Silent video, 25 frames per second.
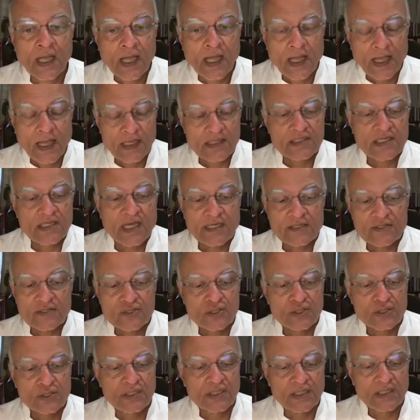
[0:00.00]
has
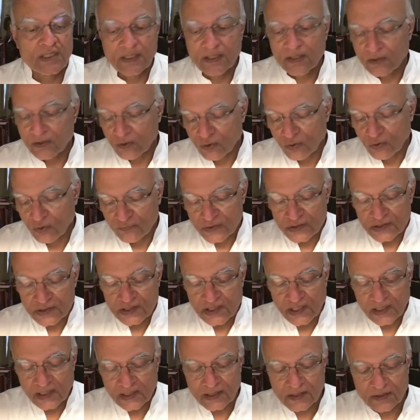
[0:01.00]
actually
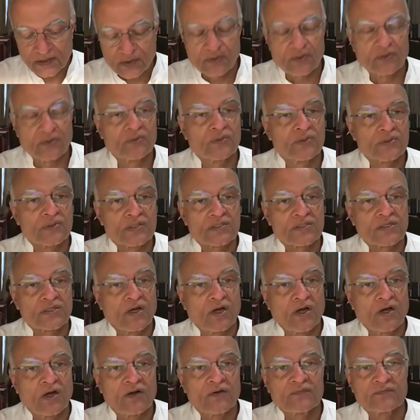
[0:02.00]
overtaken those
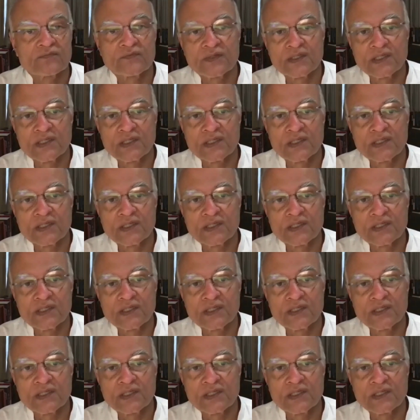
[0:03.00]
of